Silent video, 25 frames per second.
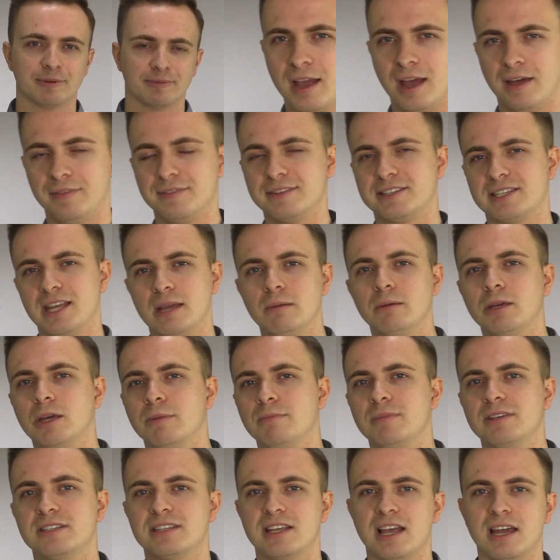And the same can
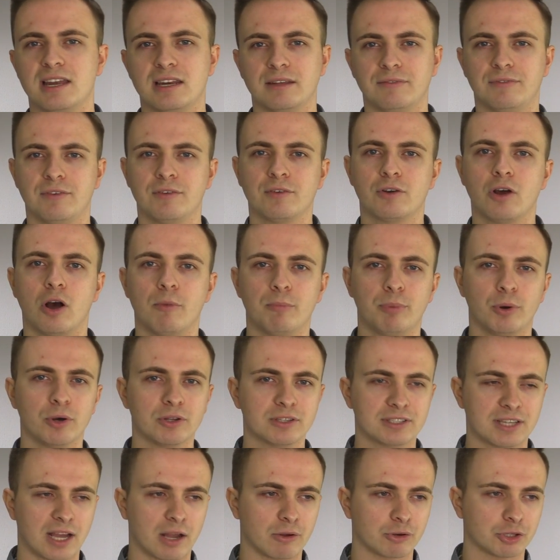be said if you've got a
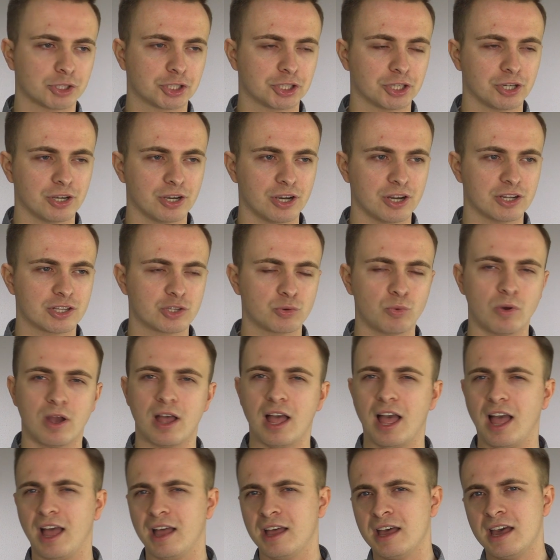button-down shirt
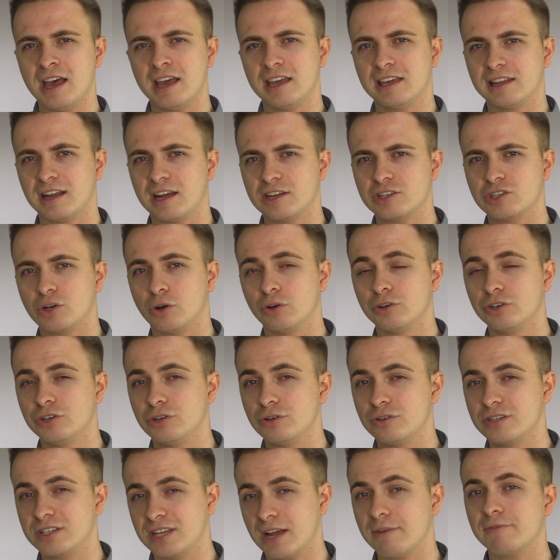where you like to
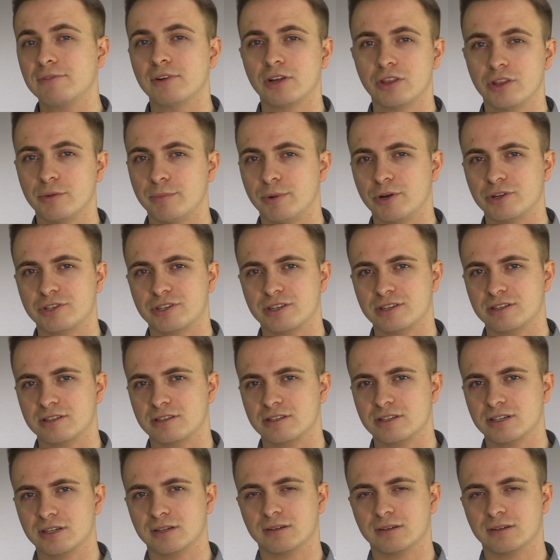undo several of the buttons.